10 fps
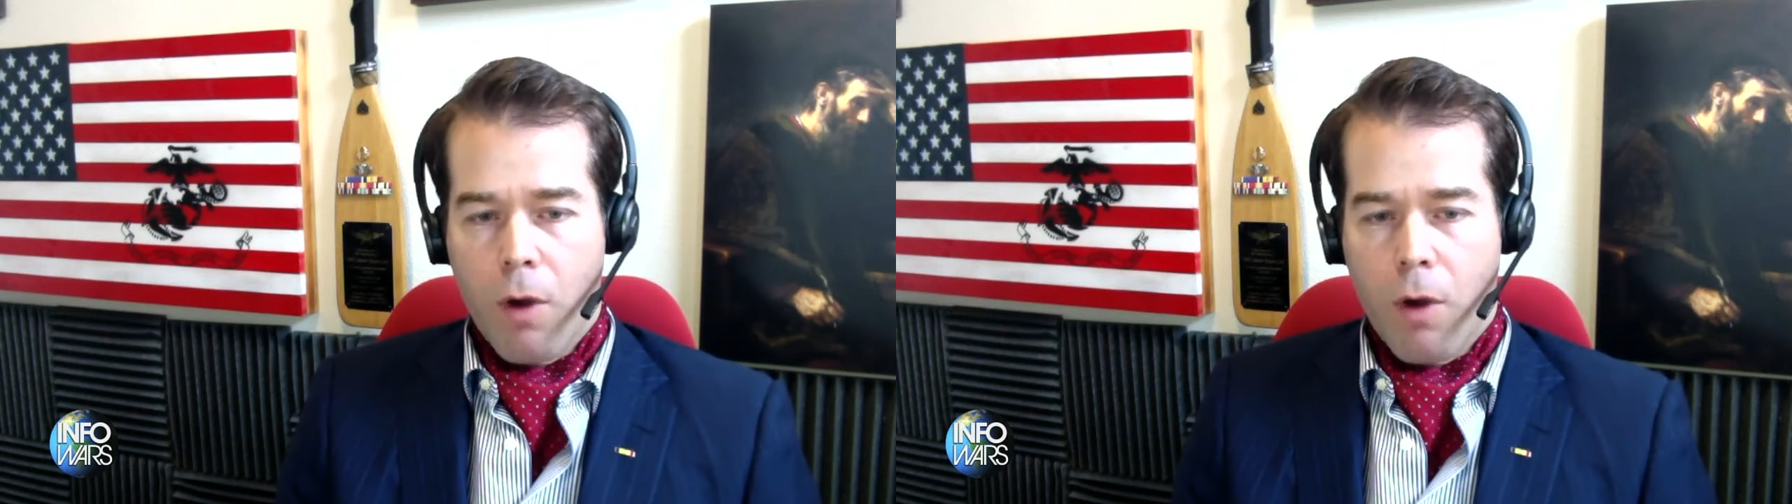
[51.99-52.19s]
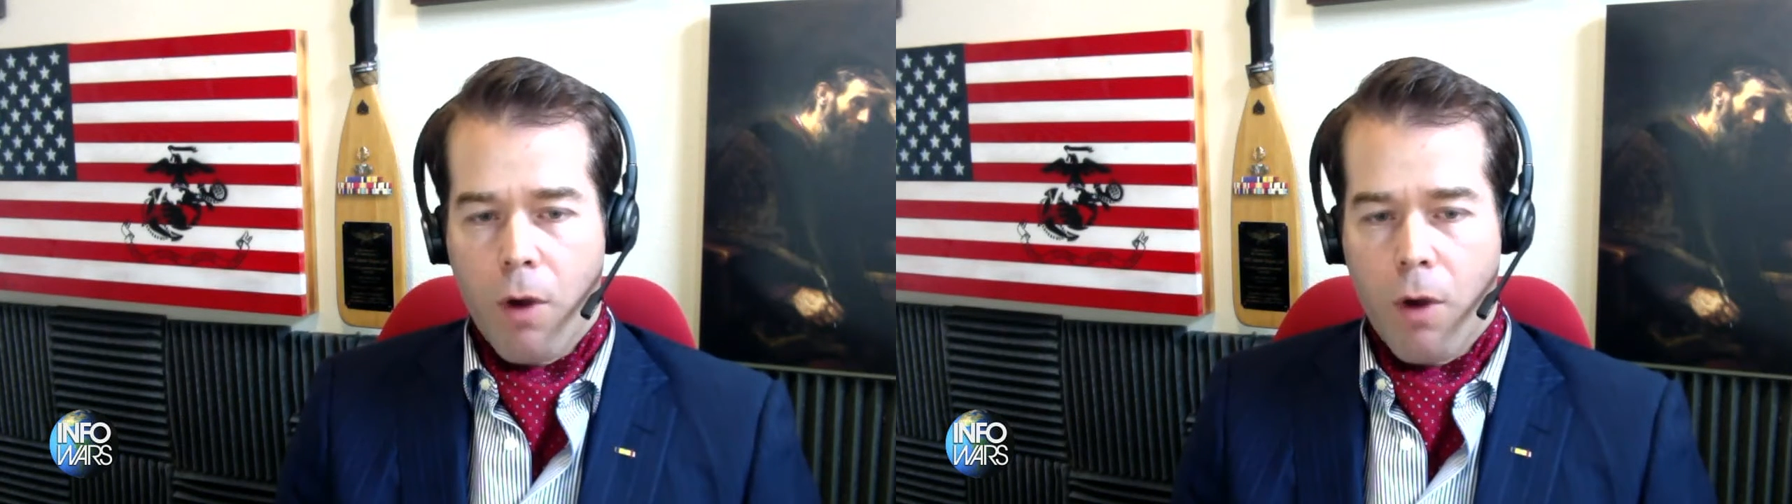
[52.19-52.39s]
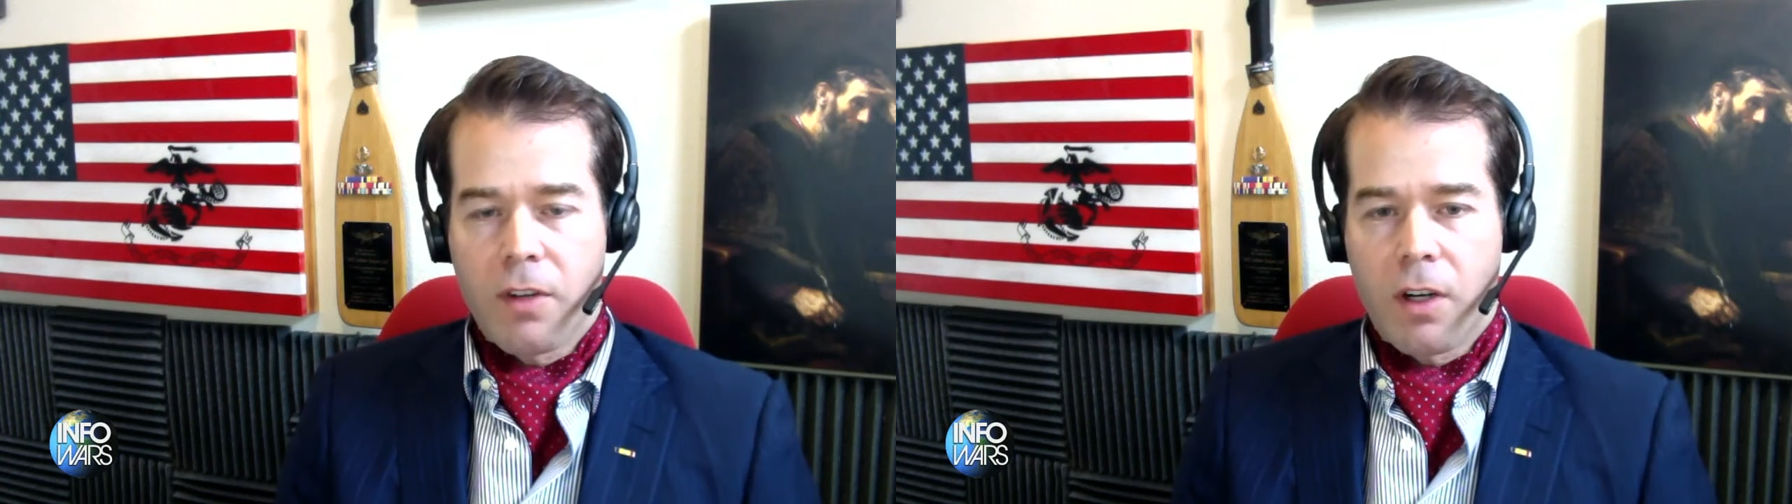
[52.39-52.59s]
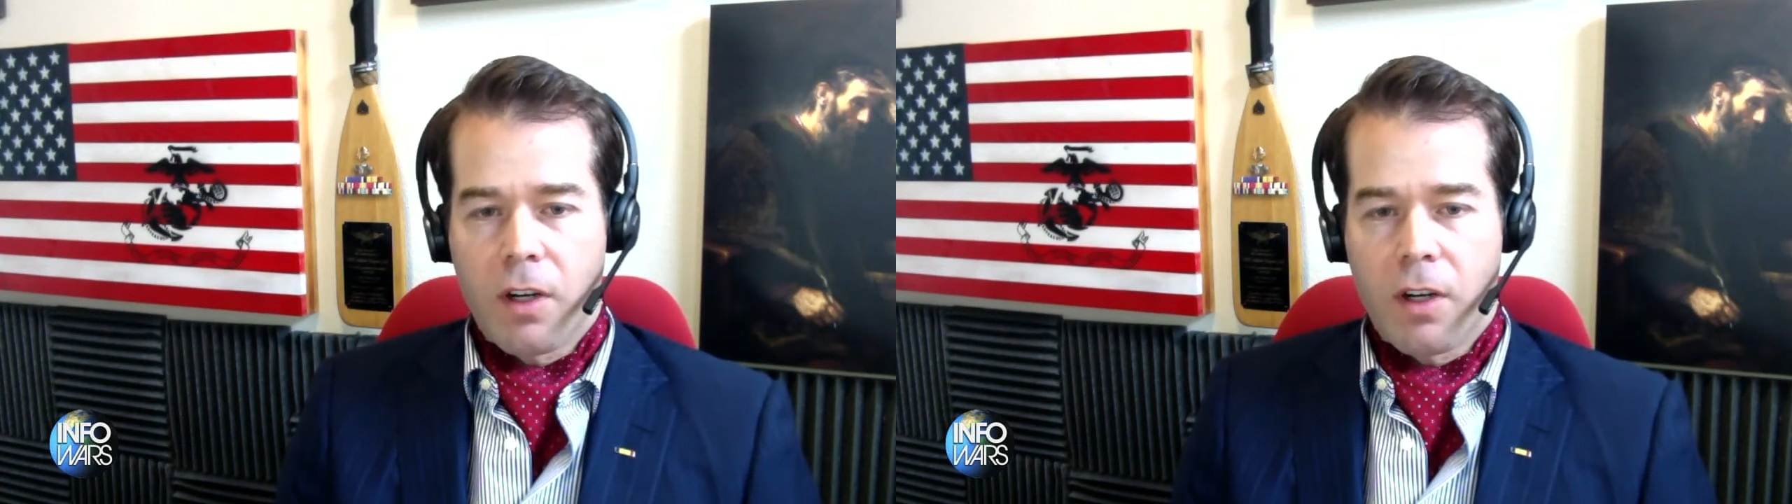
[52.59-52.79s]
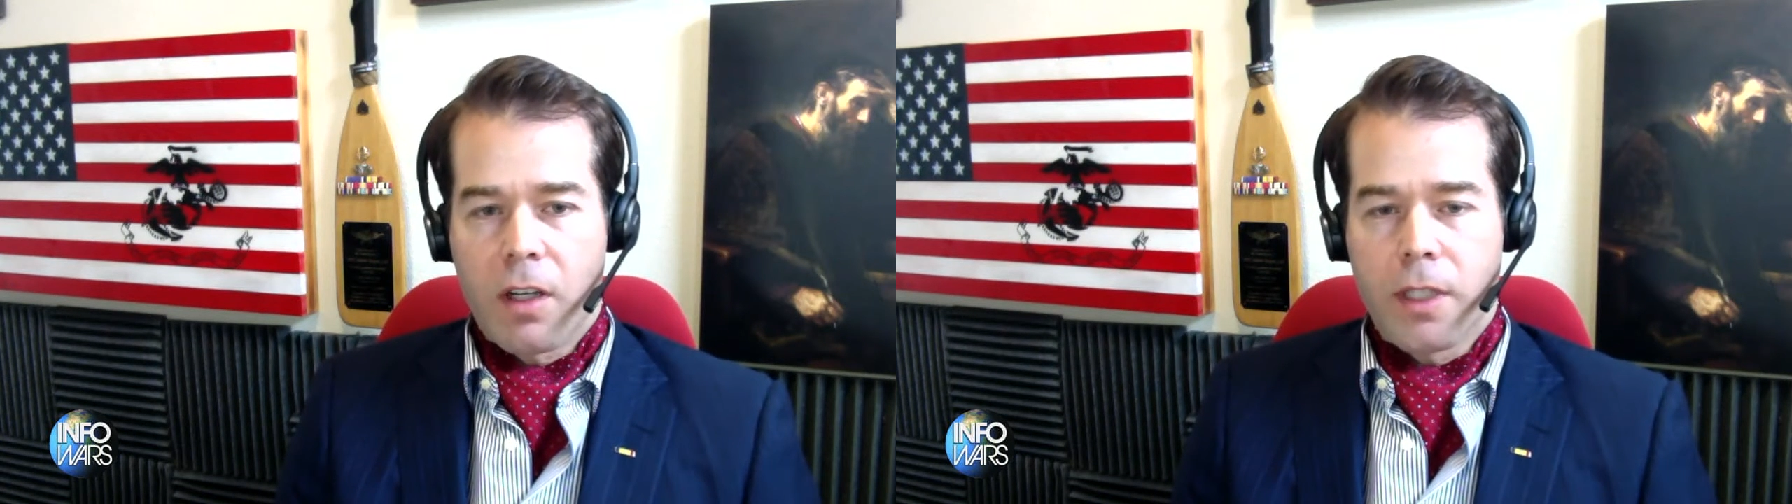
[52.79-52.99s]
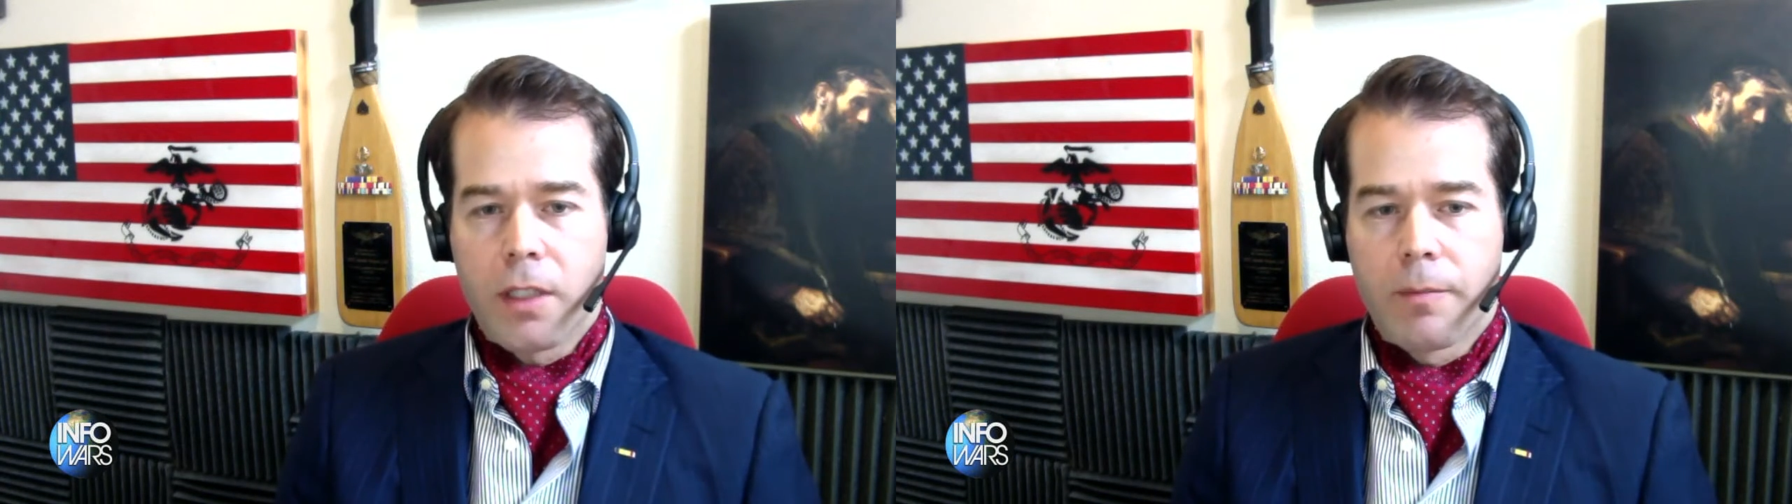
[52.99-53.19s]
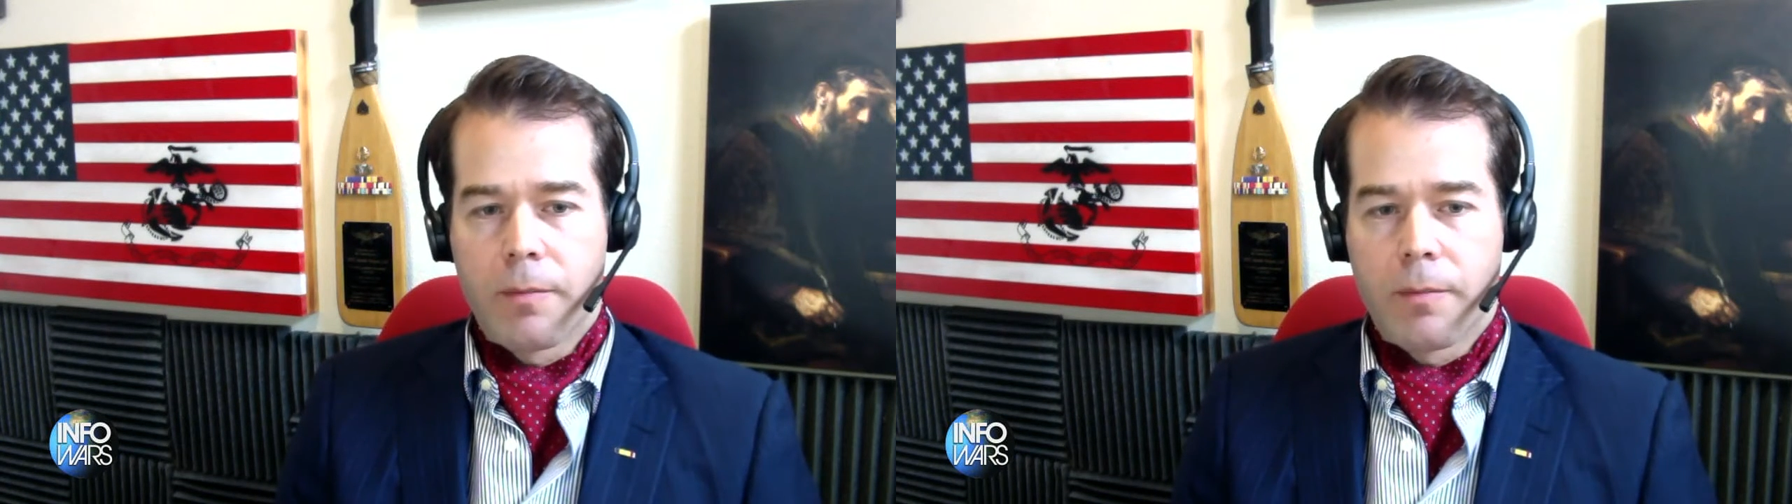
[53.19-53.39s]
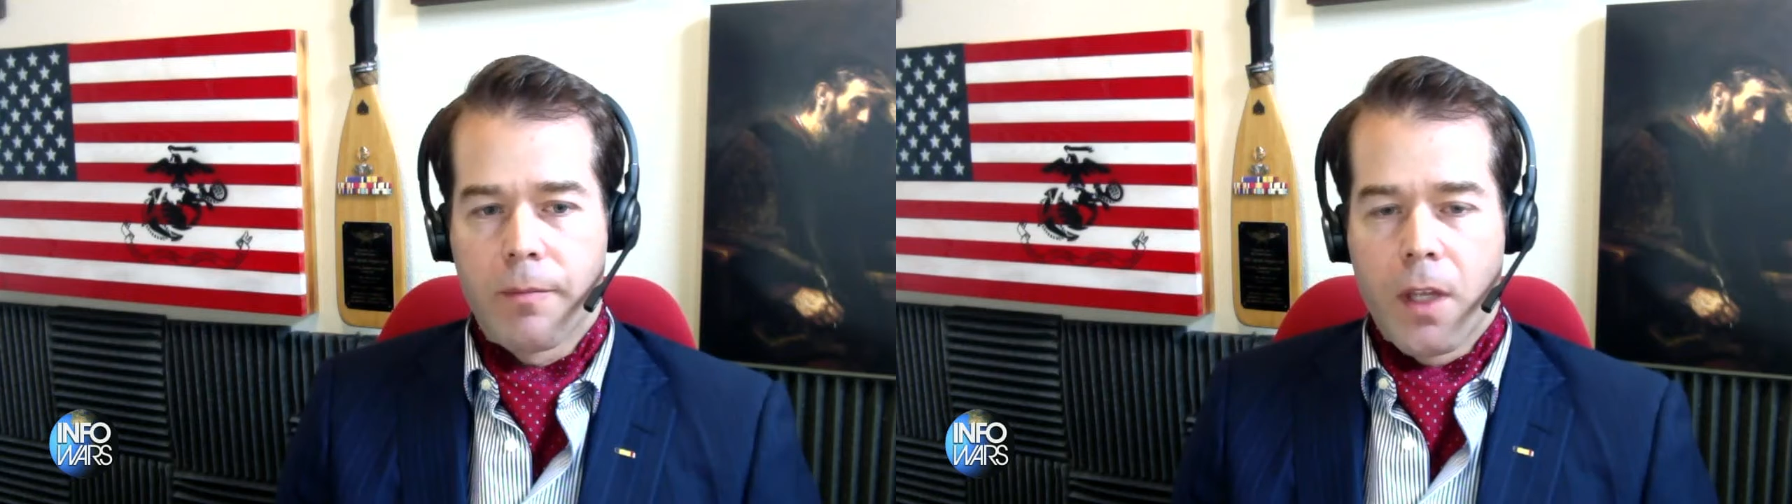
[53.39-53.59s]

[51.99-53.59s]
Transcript: promise of our country.